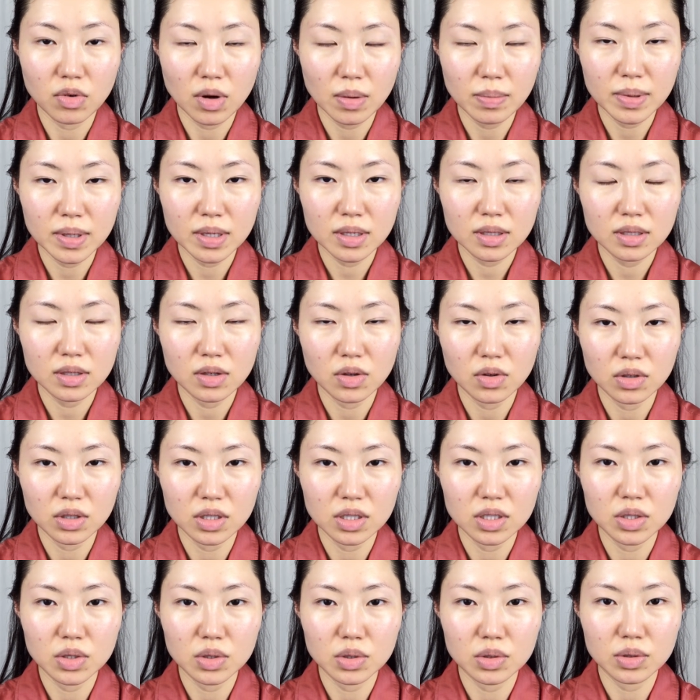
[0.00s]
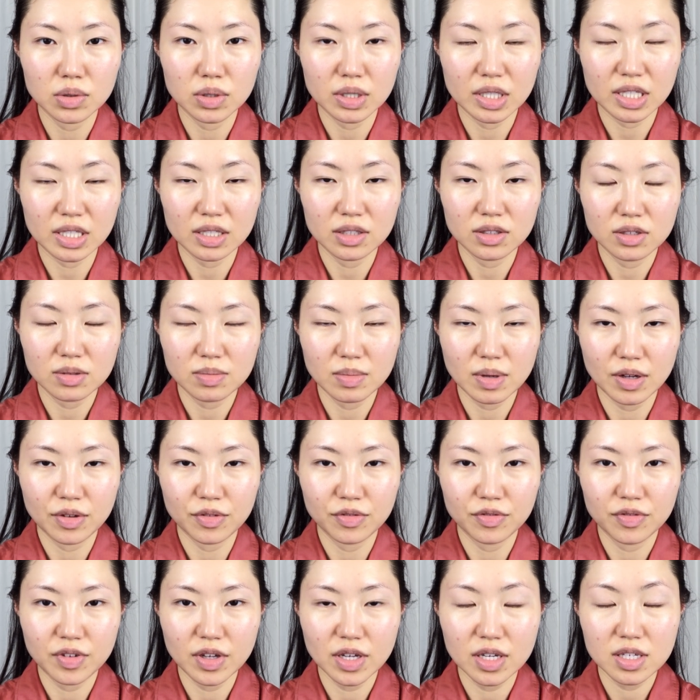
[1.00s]
rubbing oil against my
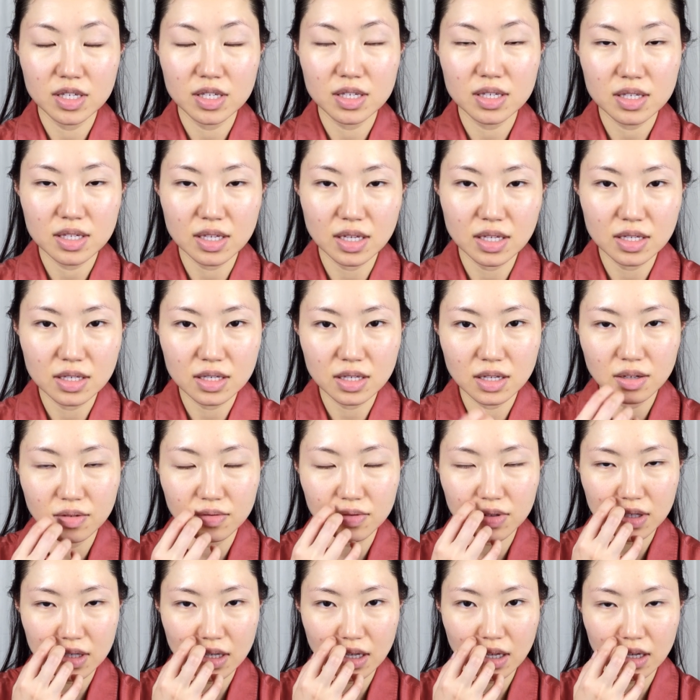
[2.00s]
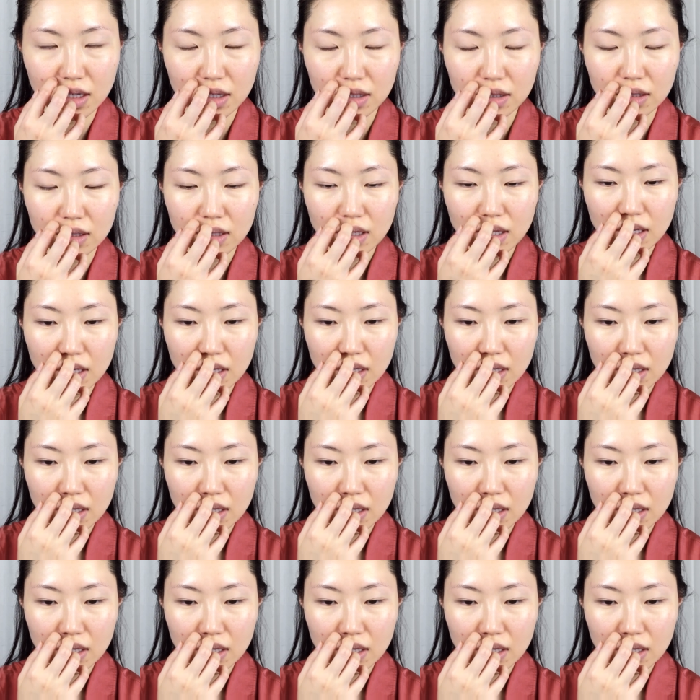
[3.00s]
face, sensitive skin,